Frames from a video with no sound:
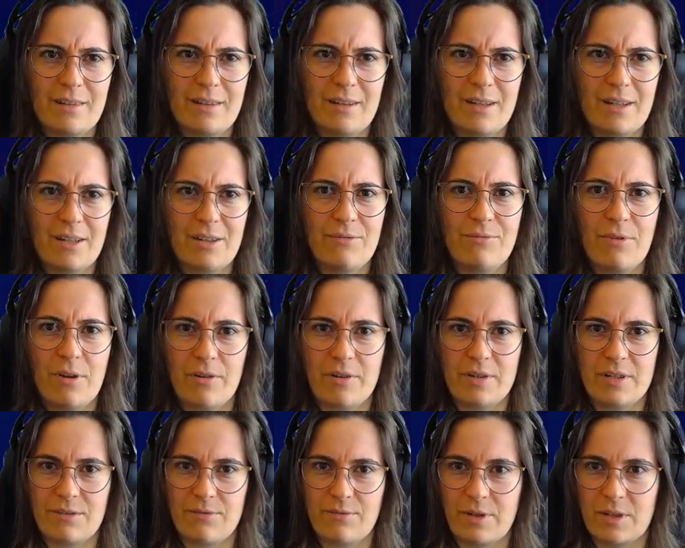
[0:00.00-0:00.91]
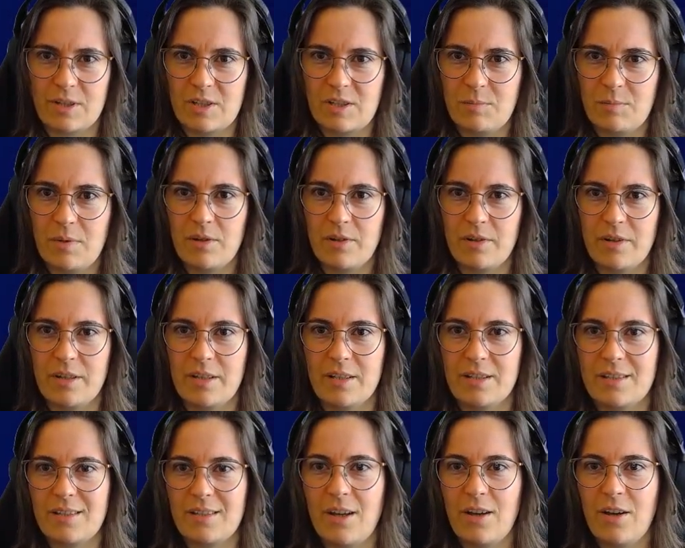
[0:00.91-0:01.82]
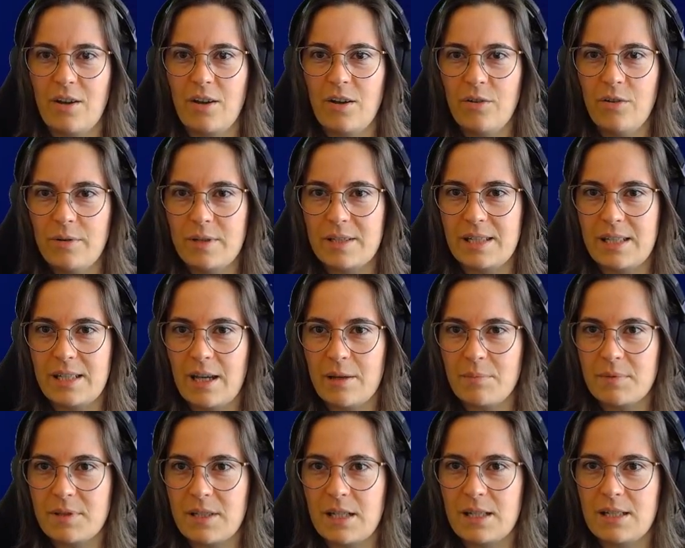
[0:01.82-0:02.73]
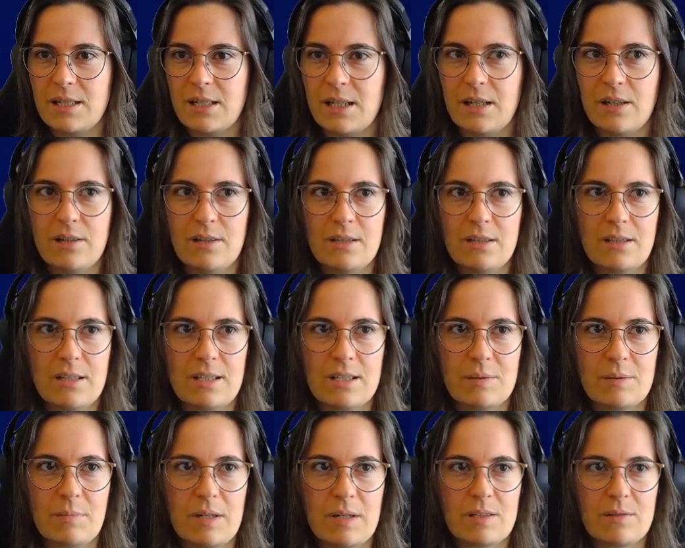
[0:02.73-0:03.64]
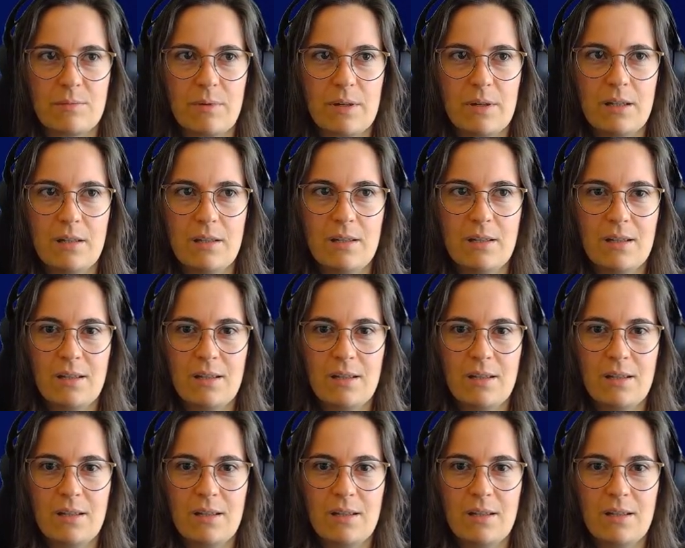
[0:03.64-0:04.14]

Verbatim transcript: a very different experience. Oh, is he upside down, this space whale?